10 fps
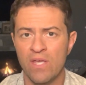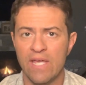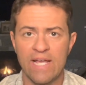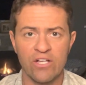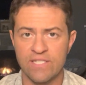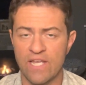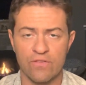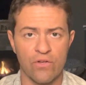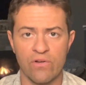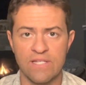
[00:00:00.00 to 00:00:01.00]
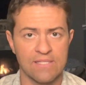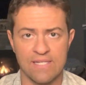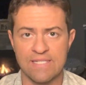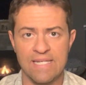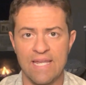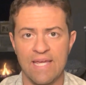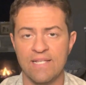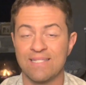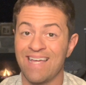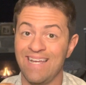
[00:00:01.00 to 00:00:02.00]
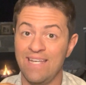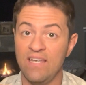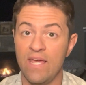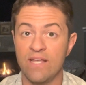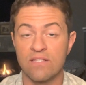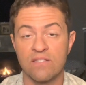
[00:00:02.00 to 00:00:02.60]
It could take 30, 60 days, 90 days